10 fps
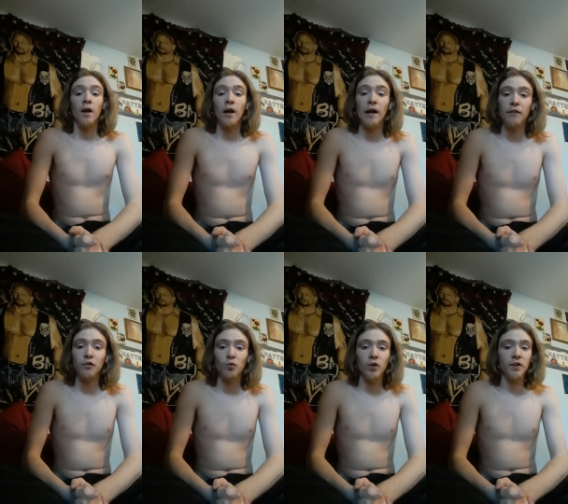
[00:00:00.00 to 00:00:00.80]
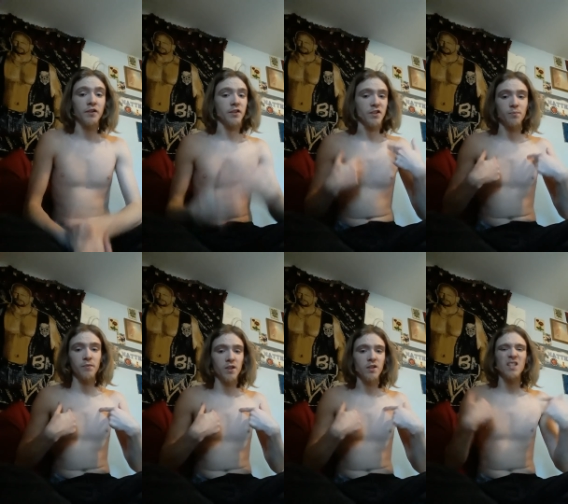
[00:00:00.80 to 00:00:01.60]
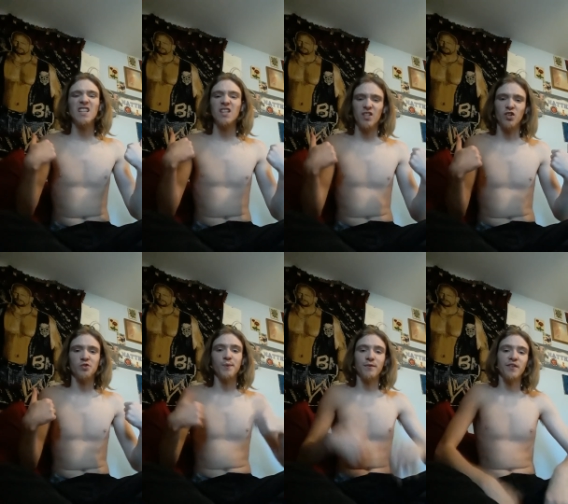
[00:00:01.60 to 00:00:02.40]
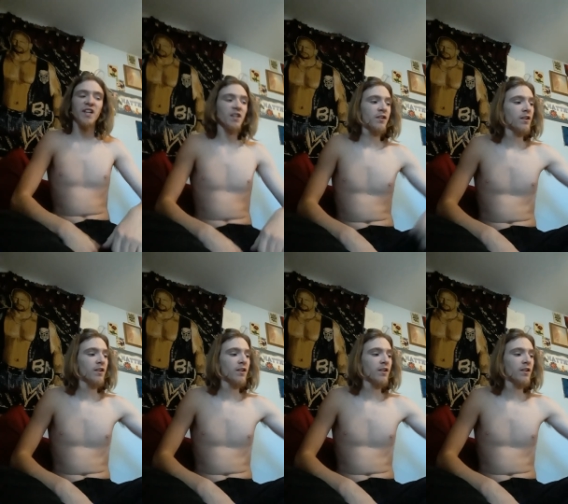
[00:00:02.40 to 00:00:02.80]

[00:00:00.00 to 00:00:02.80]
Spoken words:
Hey everyone, it's me, Ghost McVeigh,